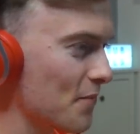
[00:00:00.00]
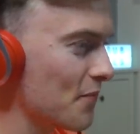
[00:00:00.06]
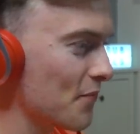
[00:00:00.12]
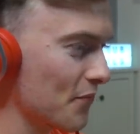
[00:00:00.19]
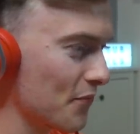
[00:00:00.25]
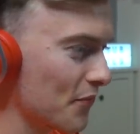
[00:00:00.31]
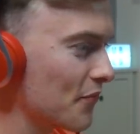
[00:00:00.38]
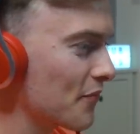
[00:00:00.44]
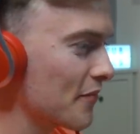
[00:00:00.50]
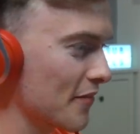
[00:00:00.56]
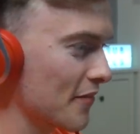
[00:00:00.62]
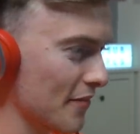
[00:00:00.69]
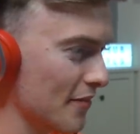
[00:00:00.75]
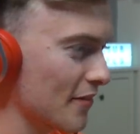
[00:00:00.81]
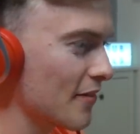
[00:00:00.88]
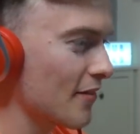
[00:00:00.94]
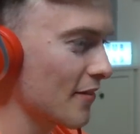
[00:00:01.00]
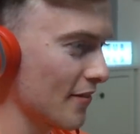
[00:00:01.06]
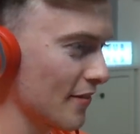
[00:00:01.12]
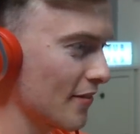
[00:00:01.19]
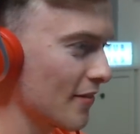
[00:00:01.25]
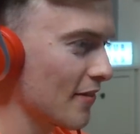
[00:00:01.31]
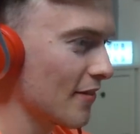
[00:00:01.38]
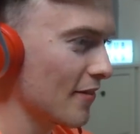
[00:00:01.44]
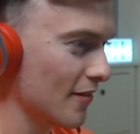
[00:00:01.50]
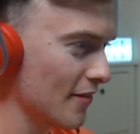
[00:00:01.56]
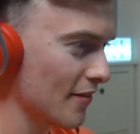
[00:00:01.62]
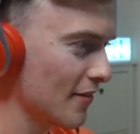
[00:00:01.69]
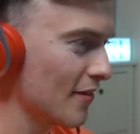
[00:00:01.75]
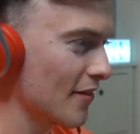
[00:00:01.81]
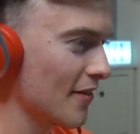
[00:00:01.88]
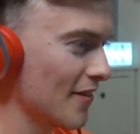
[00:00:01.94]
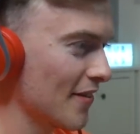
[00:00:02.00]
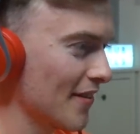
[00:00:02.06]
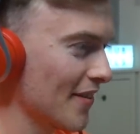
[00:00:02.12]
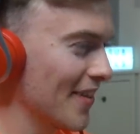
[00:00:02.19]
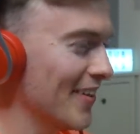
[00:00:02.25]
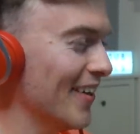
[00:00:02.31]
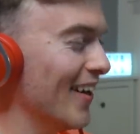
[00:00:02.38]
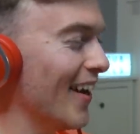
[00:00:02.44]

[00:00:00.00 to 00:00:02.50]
Holy fucking shit, dude. Are you